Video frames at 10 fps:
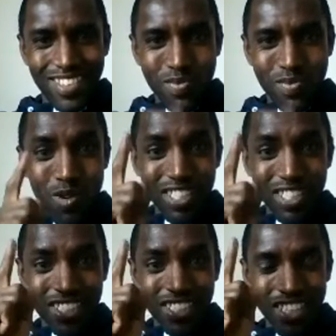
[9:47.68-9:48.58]
because it
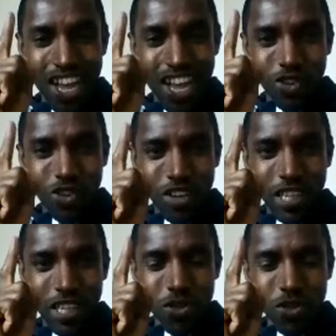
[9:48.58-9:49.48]
is in the hand of
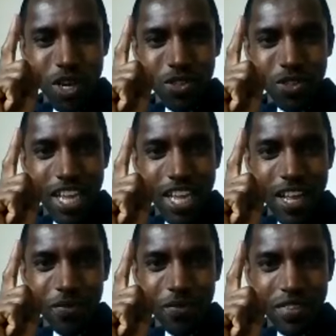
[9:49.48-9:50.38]
Allah subhanahu wa
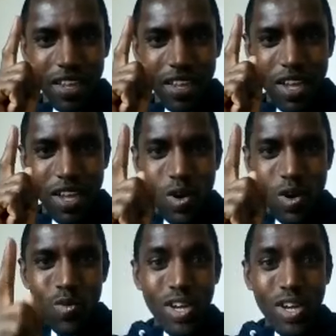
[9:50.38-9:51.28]
ta'ala.
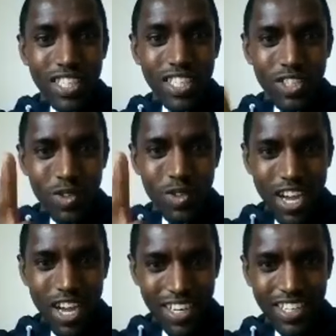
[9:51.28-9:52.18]
What is in your
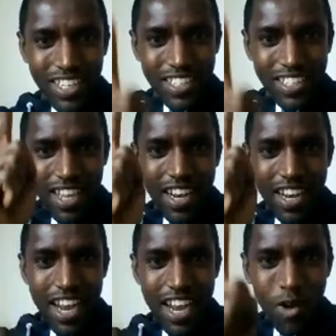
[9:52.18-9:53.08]
hand is
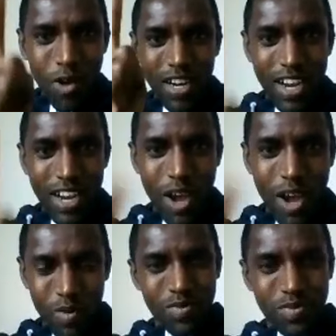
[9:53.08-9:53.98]
now and
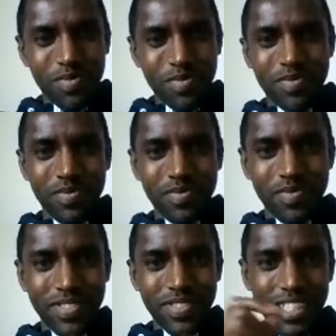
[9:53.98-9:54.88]
now.
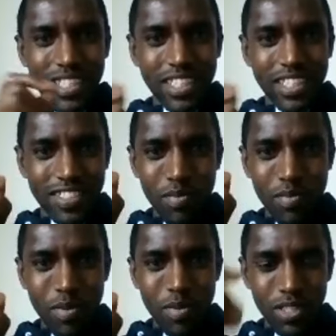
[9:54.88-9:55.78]
That is the
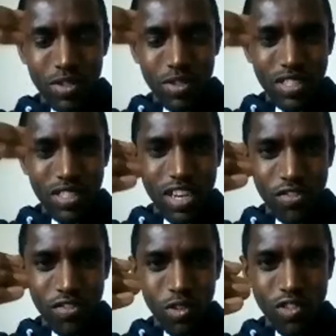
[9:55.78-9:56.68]
moment you stand in
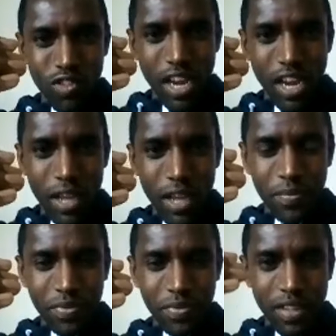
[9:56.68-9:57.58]
front of Allah
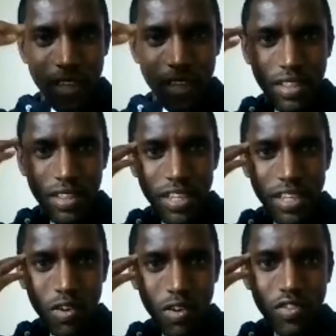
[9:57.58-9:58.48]
and think
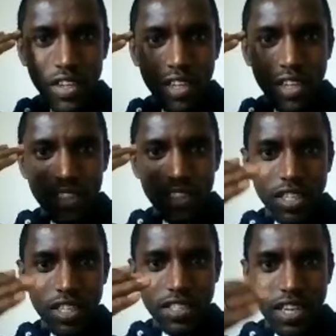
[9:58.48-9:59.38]
of,
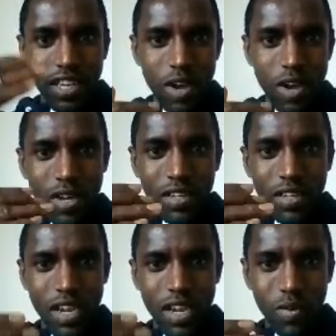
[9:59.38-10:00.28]
yes, now and
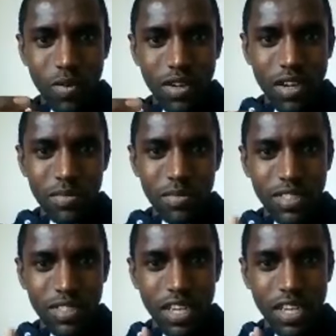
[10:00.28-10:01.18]
now. I'm
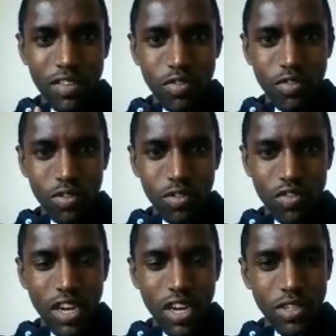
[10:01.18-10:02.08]
standing in front of
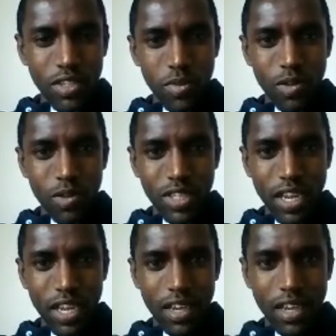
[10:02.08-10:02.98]
Allah subhanahu wa
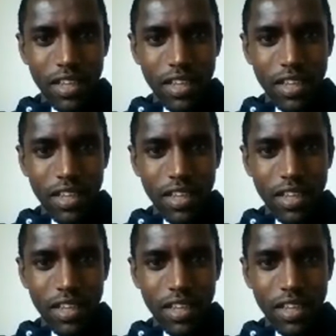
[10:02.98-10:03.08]
ta'ala,